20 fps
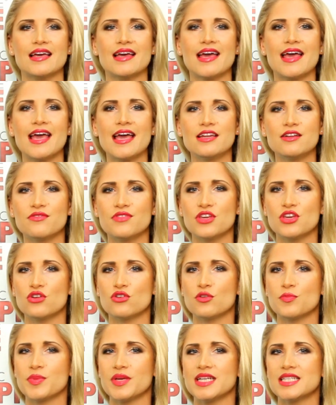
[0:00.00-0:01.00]
Ahead of the
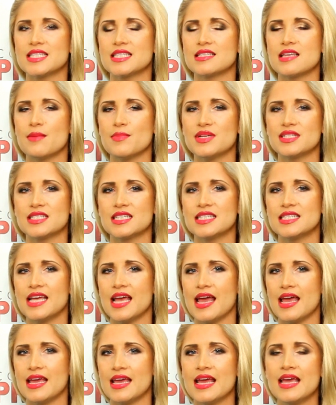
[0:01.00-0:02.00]
European summit
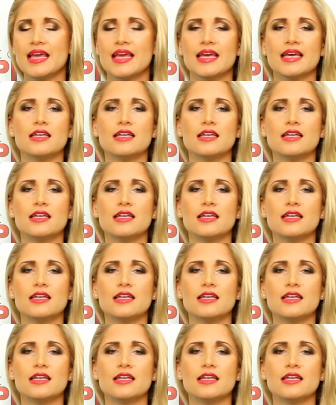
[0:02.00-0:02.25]
today,